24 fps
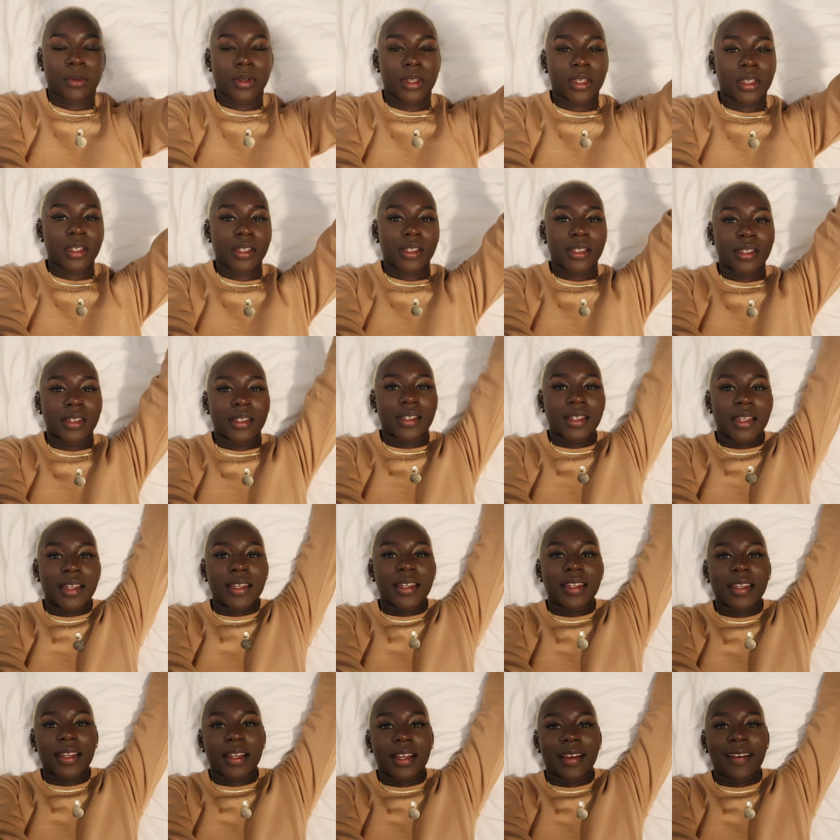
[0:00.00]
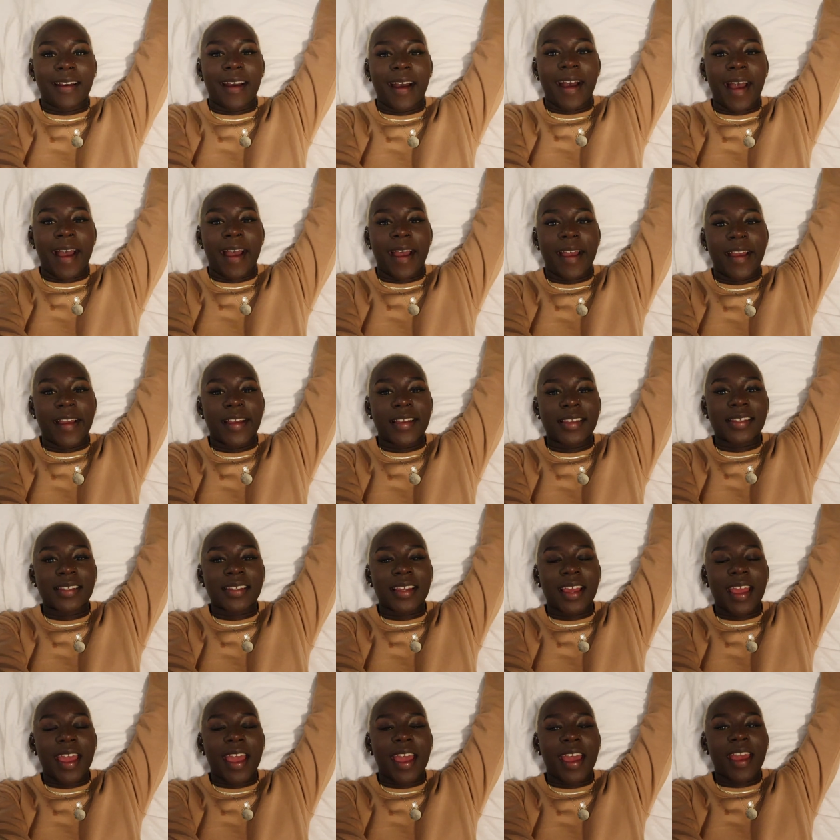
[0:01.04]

We did it, guys.